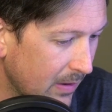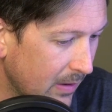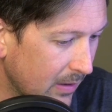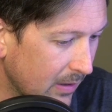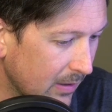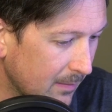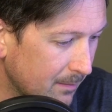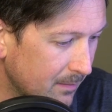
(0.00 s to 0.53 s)

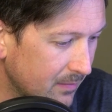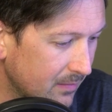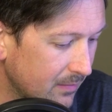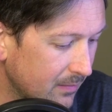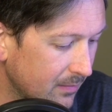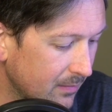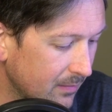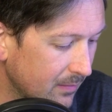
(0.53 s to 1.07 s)

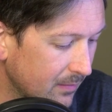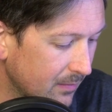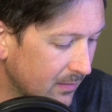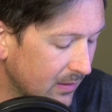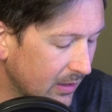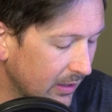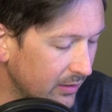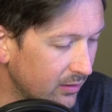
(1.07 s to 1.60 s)

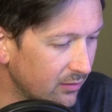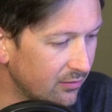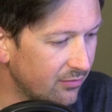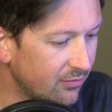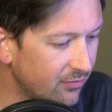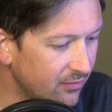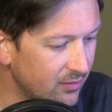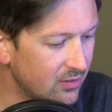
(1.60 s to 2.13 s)
kind
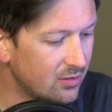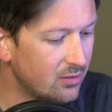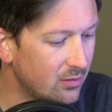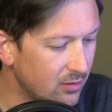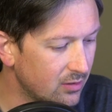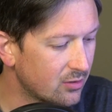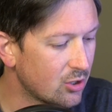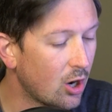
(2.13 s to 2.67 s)
of
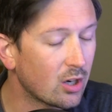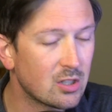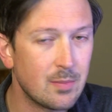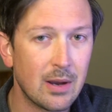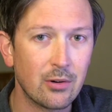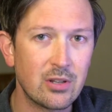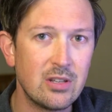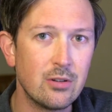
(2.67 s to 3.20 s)
talked
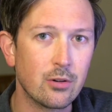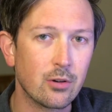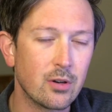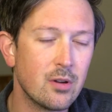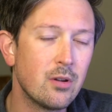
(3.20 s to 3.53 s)
about here.